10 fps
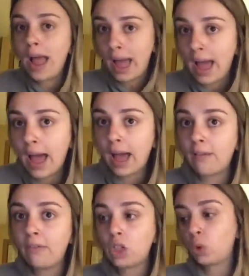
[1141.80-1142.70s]
have
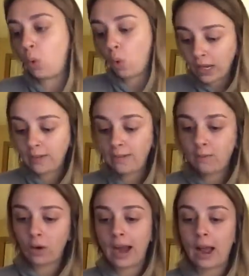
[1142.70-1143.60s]

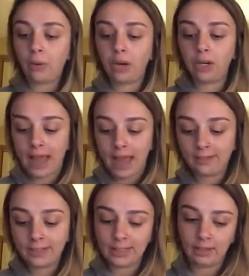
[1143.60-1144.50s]
24 hours
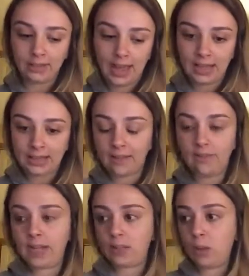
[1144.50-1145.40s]
every single day, 7
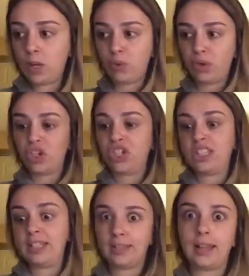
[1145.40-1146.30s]
days a week where you're
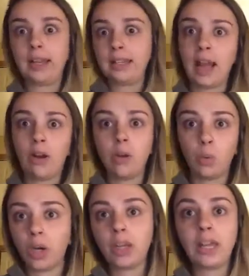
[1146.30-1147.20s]
just sitting down and
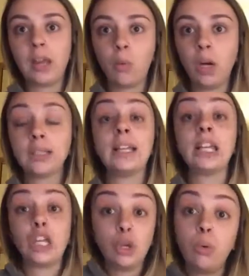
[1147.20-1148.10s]
working. It works. Like
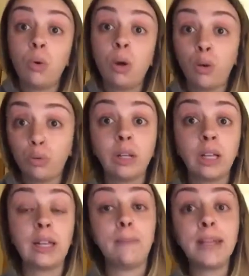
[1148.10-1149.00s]
you are
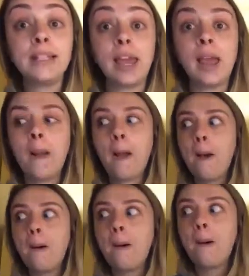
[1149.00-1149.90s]
really busy,
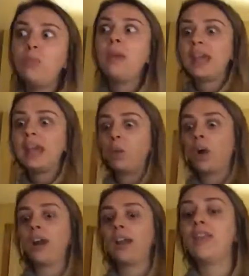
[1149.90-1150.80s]
but you make it
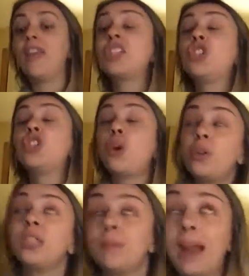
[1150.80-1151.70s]
work. And that's so
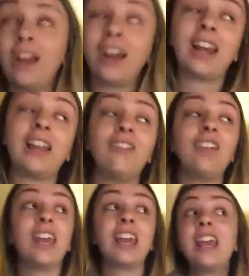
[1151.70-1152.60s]
inspiring. And I feel
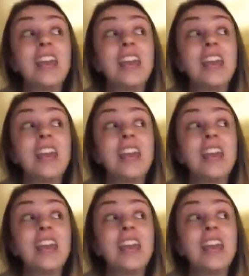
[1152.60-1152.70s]
like